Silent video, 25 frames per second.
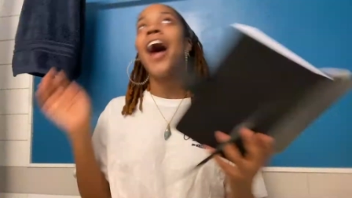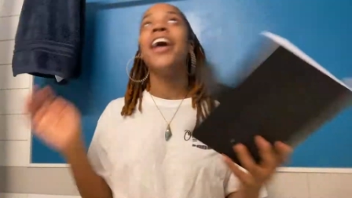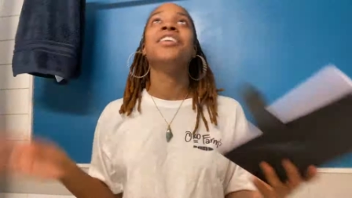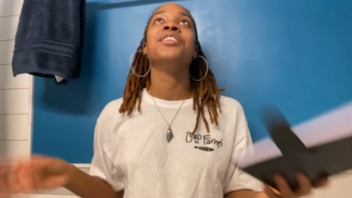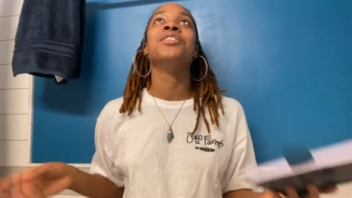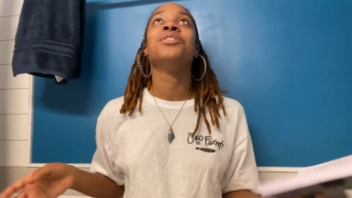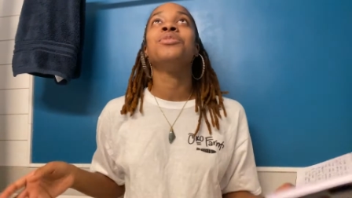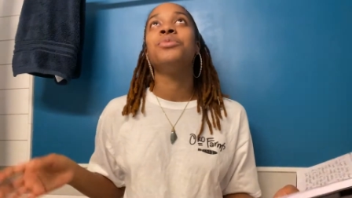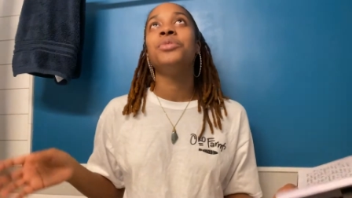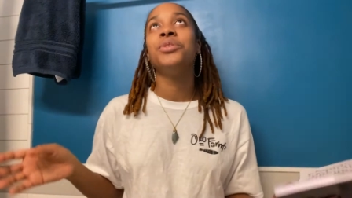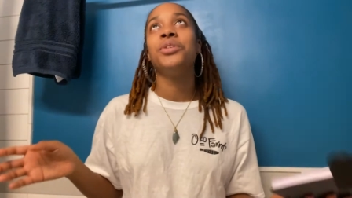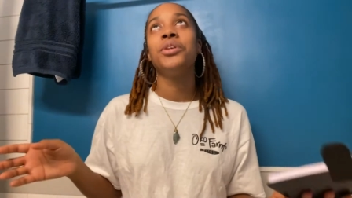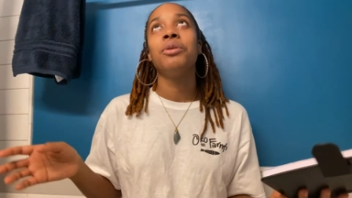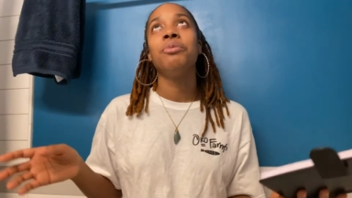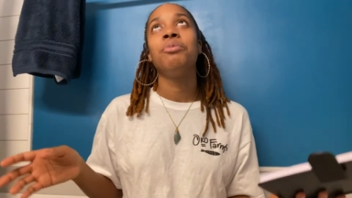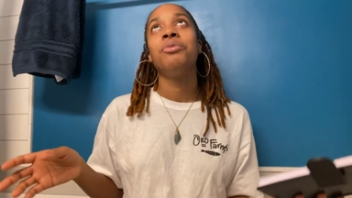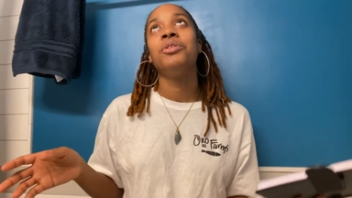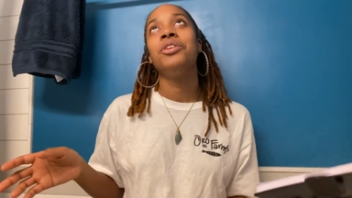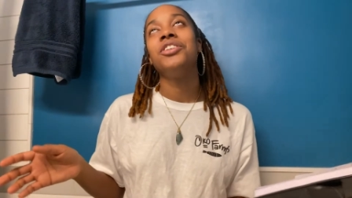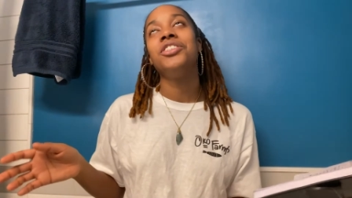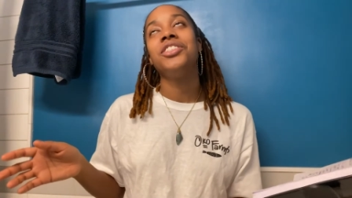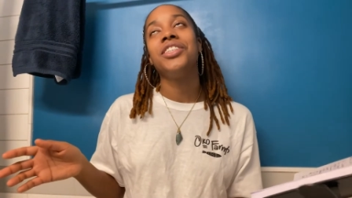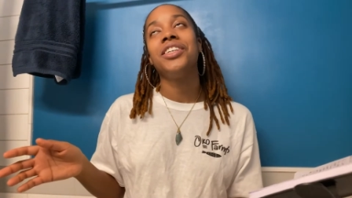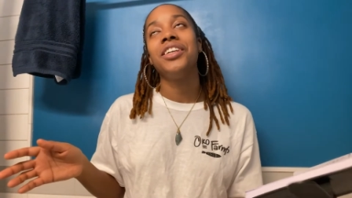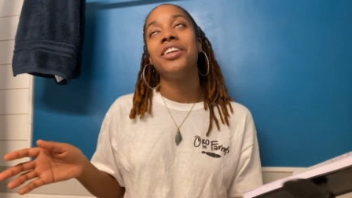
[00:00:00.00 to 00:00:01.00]
just really
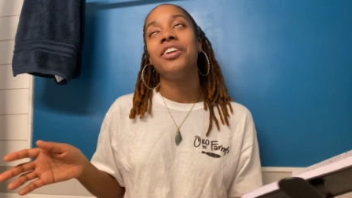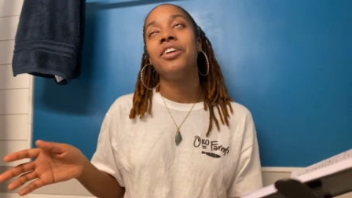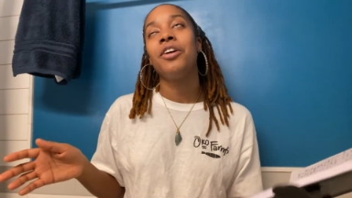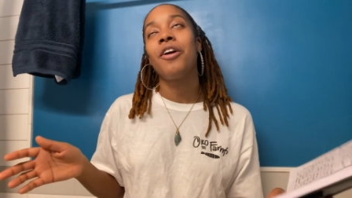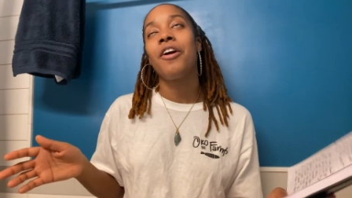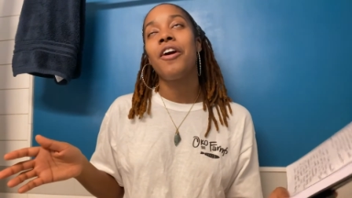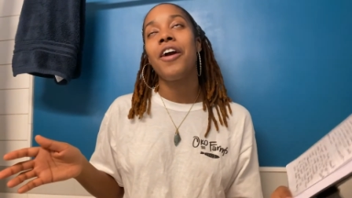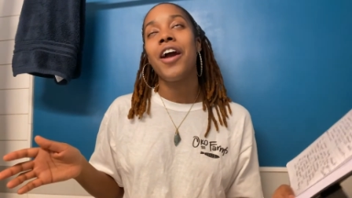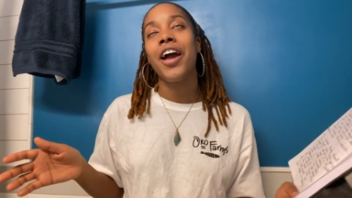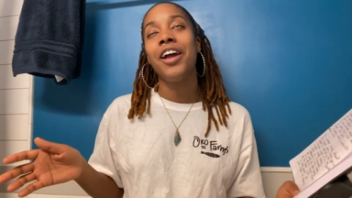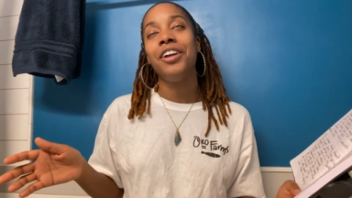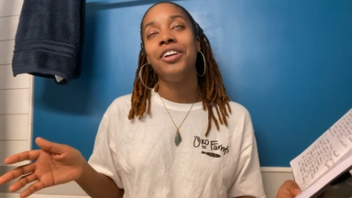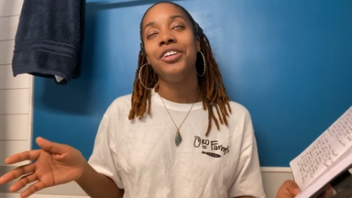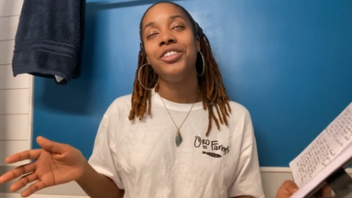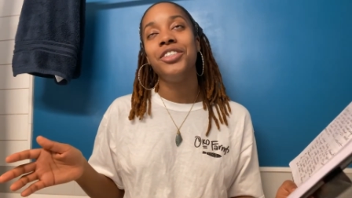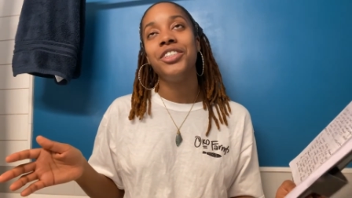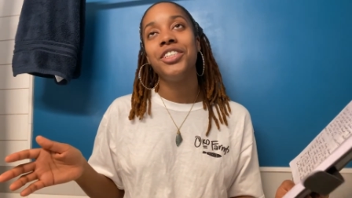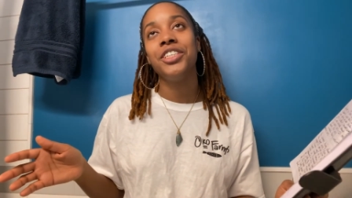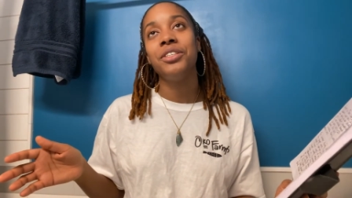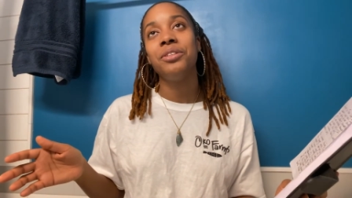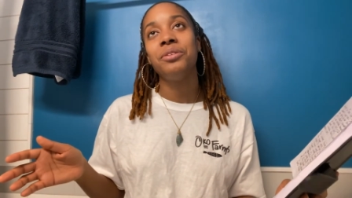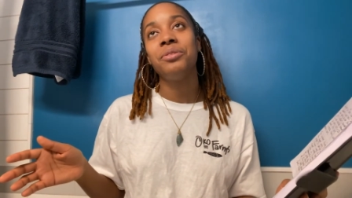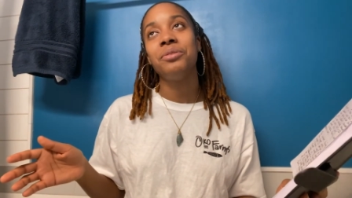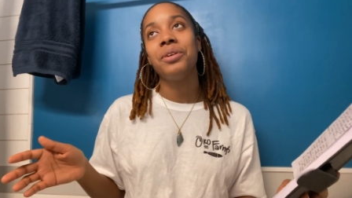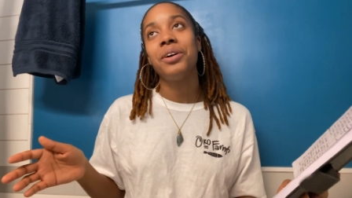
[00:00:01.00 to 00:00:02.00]
appreciated her
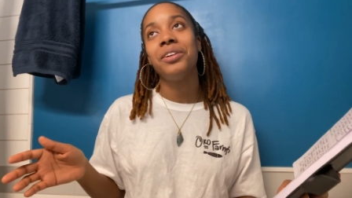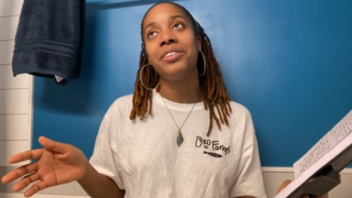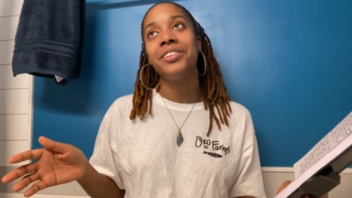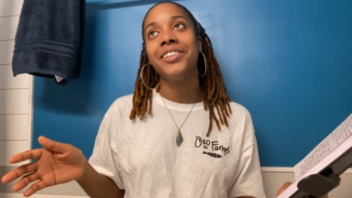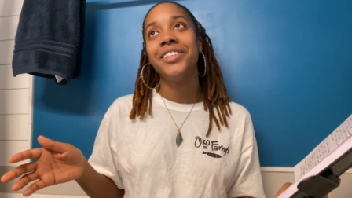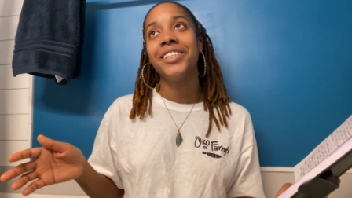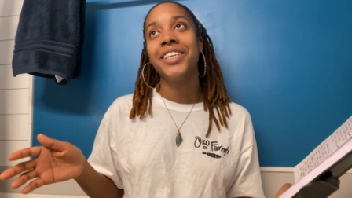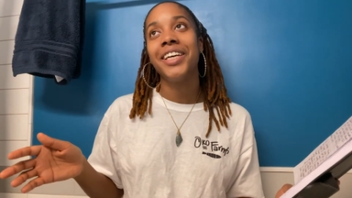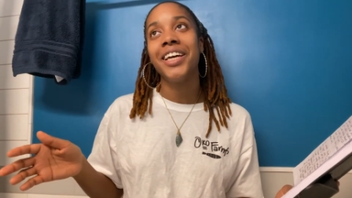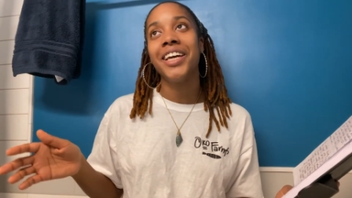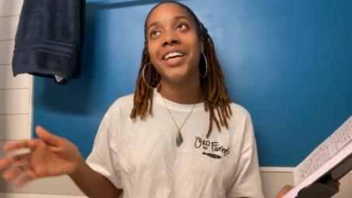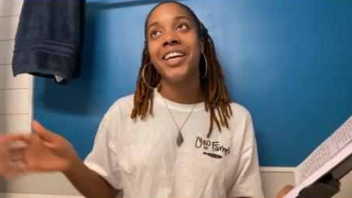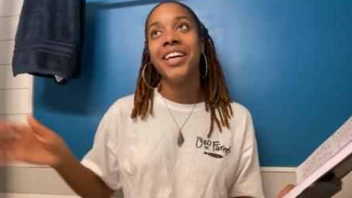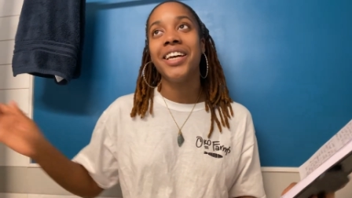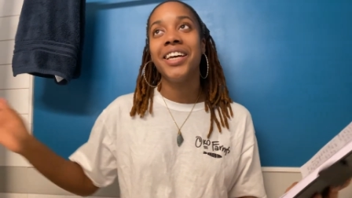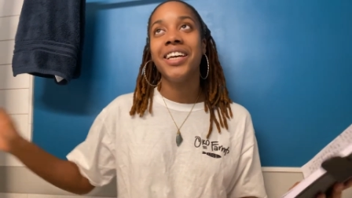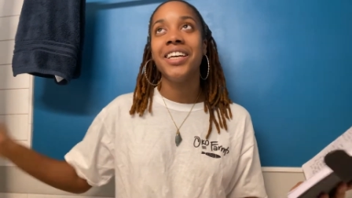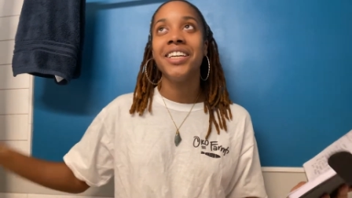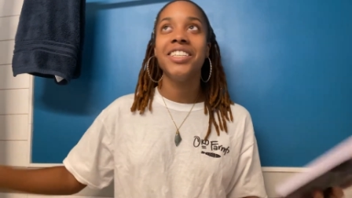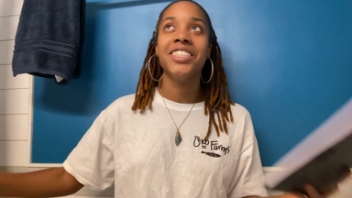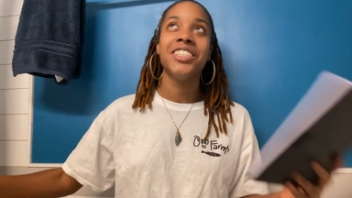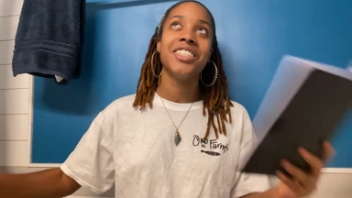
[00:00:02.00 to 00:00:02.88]
energy throughout the day.